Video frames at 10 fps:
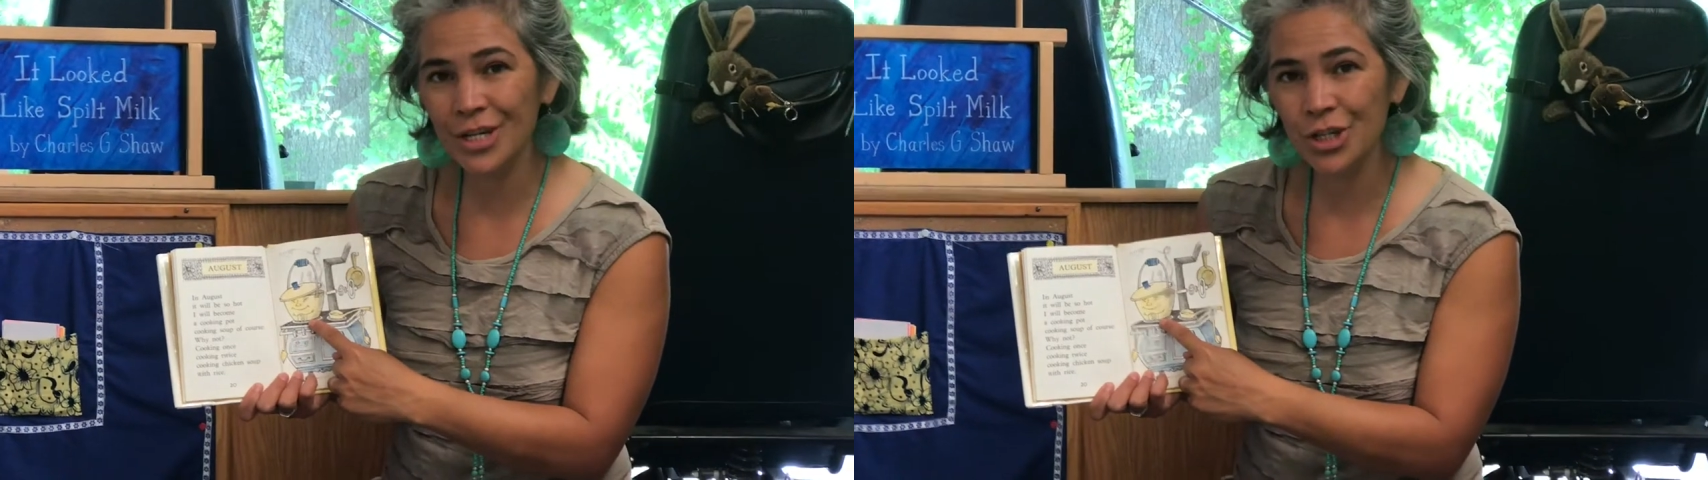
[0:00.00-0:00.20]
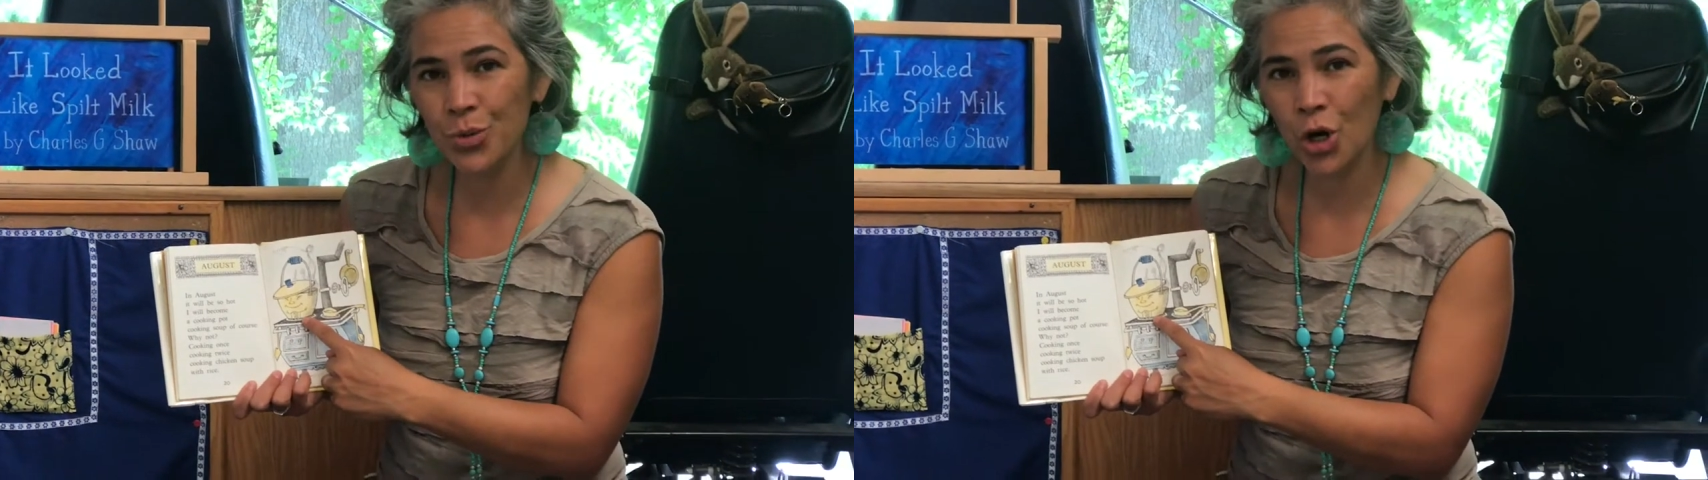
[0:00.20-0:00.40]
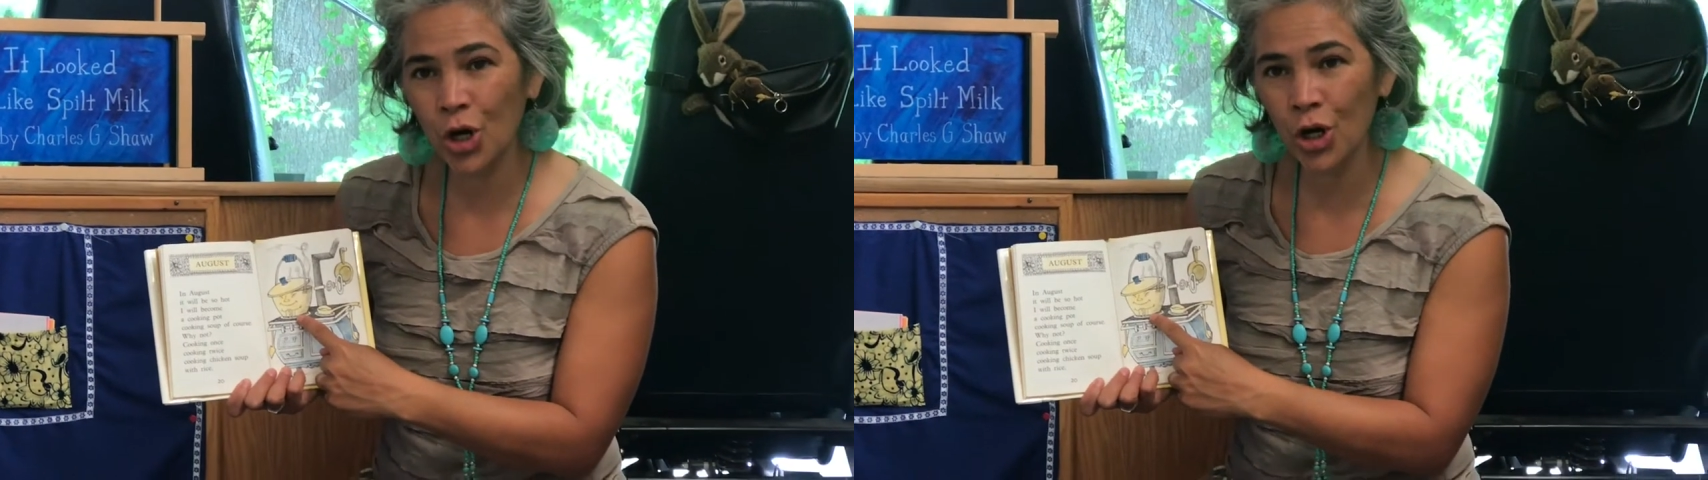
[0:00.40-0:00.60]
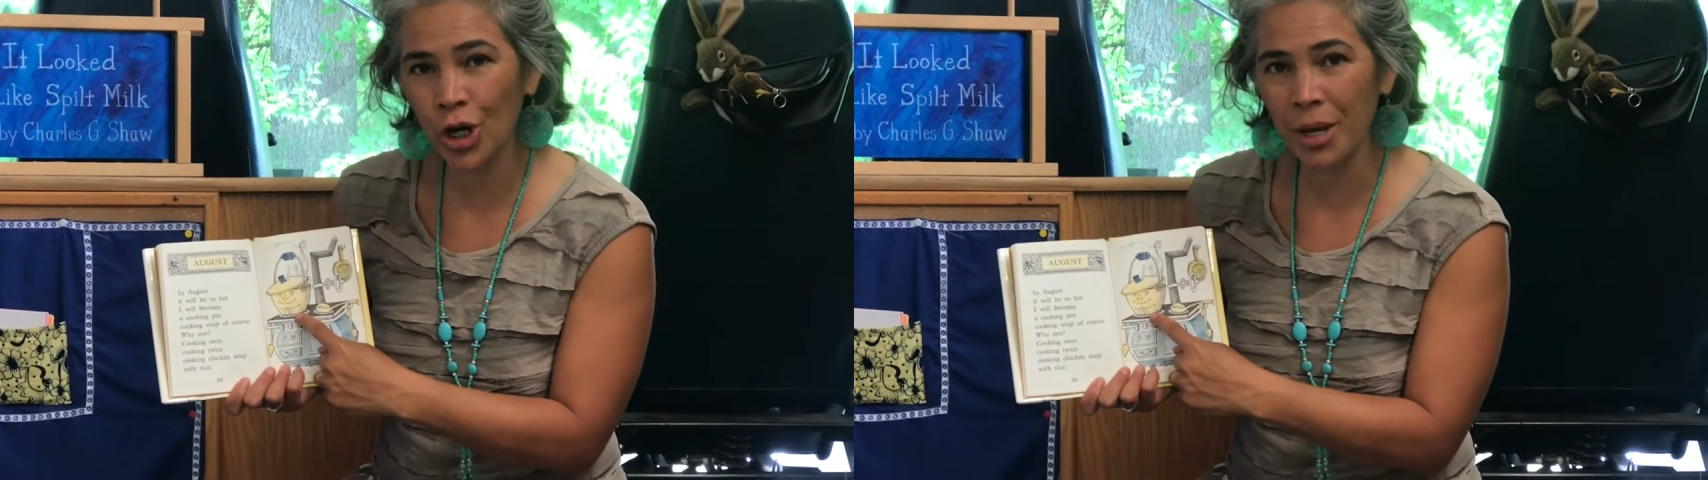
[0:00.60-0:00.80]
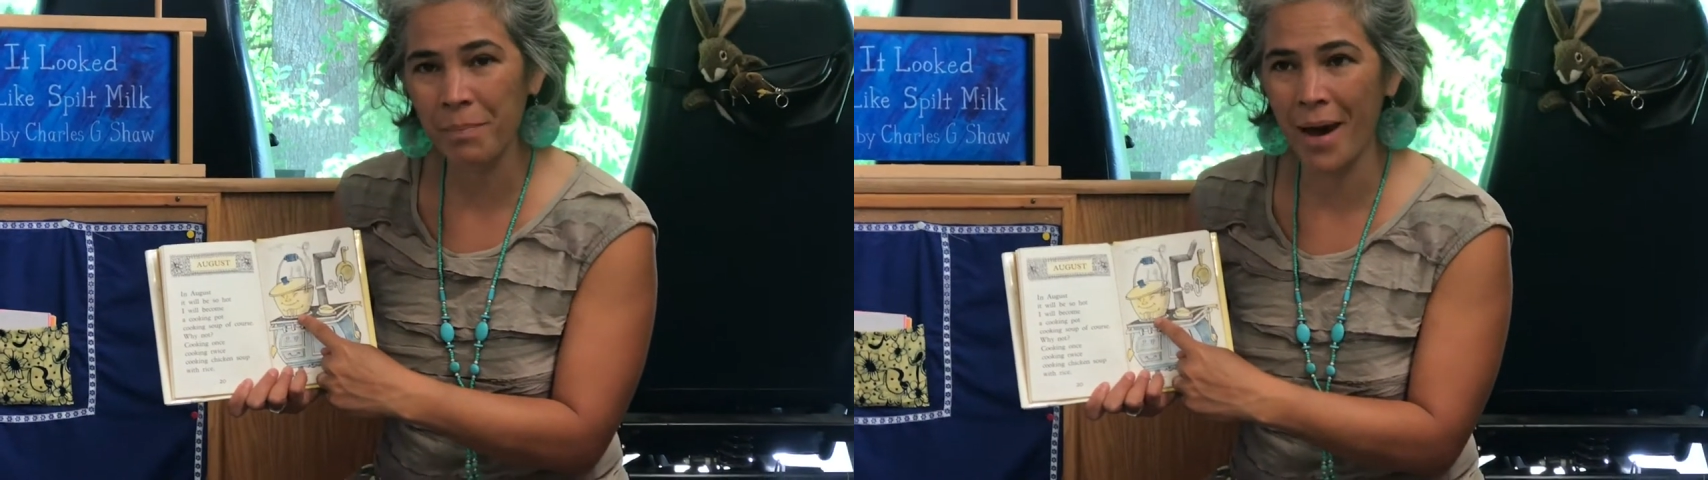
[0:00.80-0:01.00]
into a
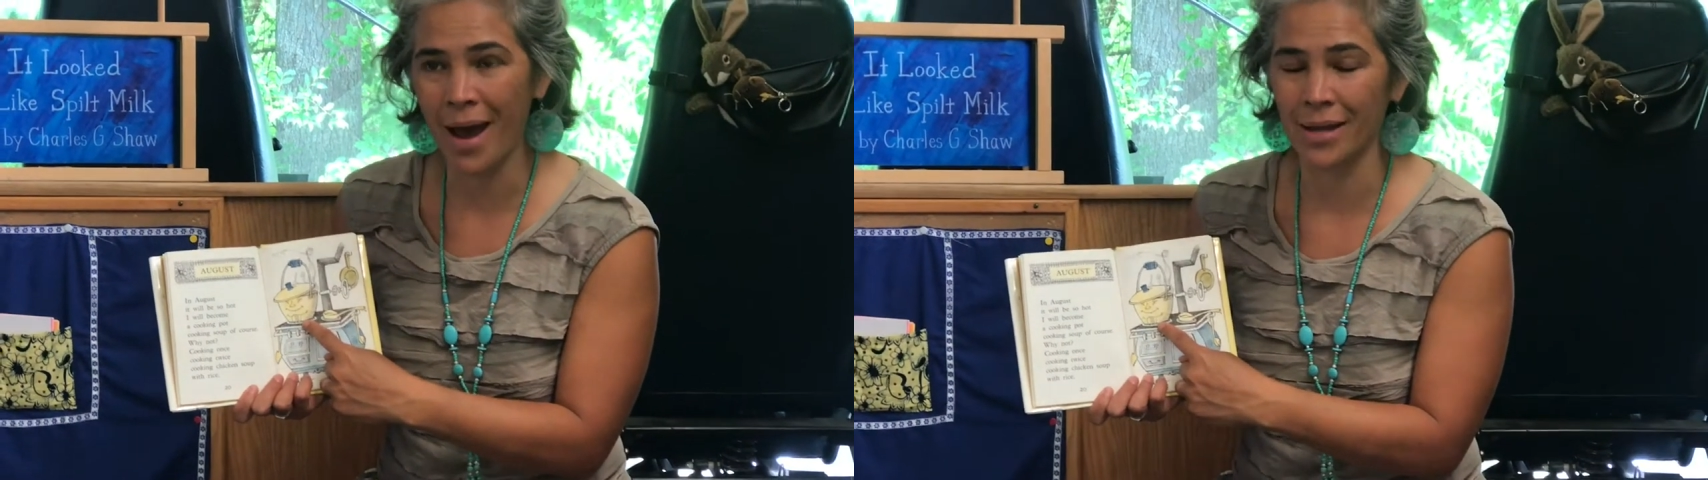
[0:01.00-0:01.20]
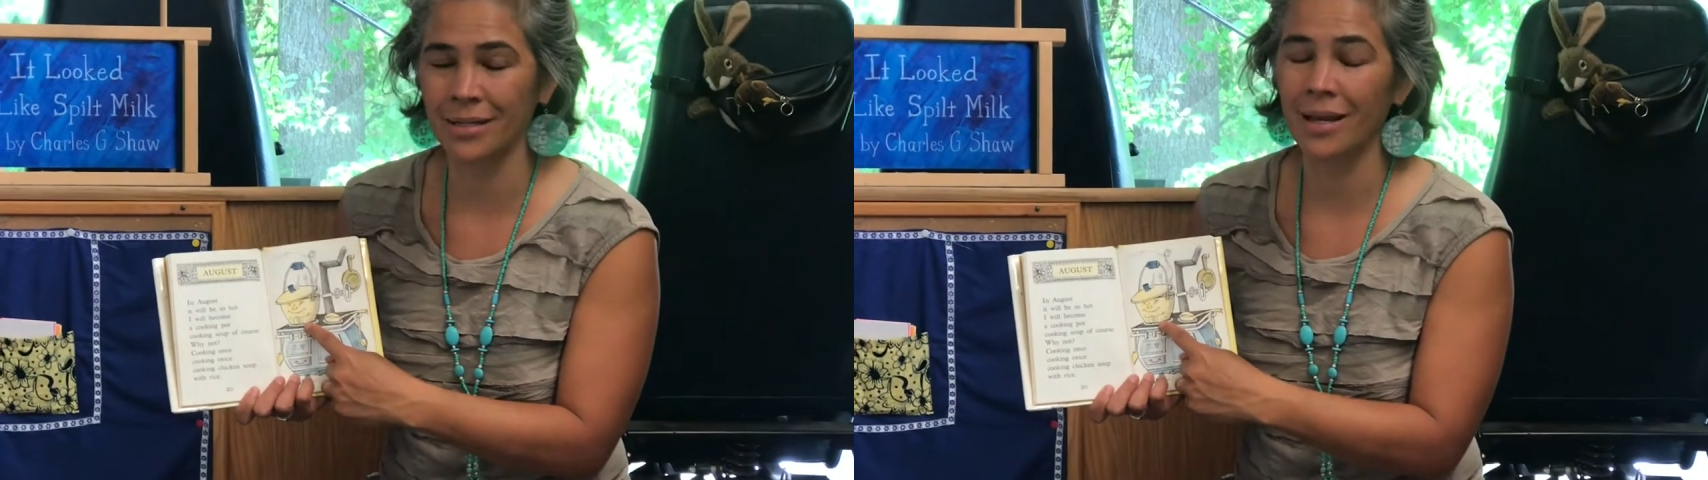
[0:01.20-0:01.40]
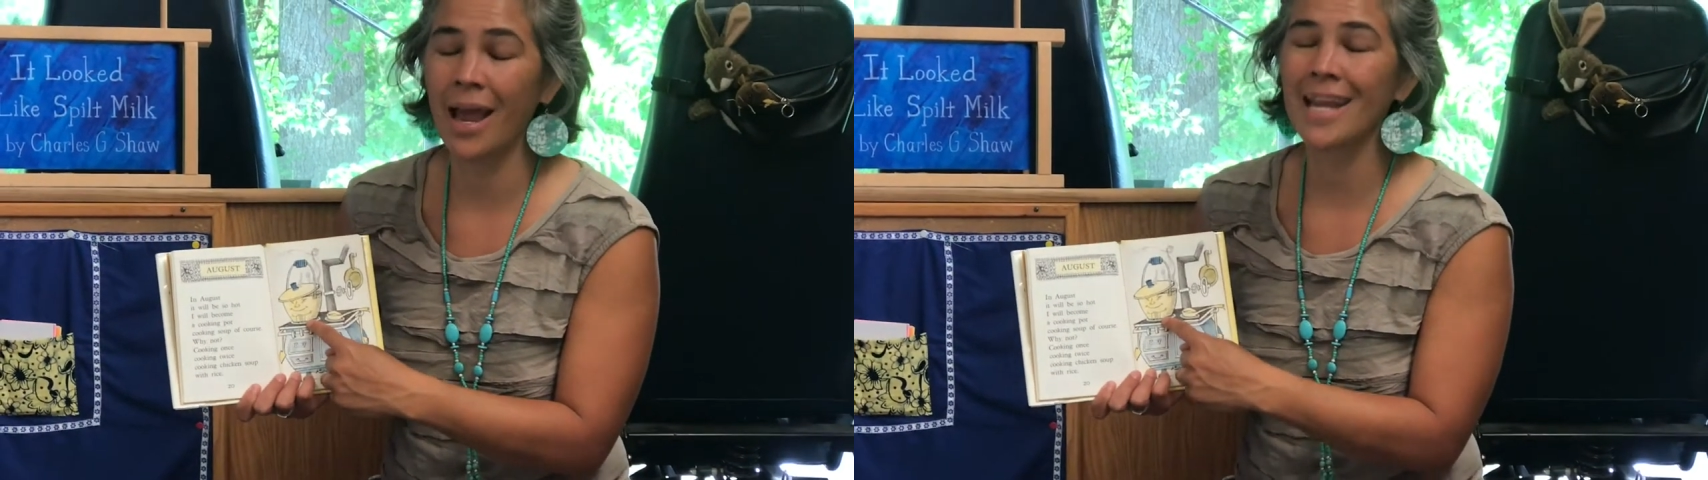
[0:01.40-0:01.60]
cooking pot.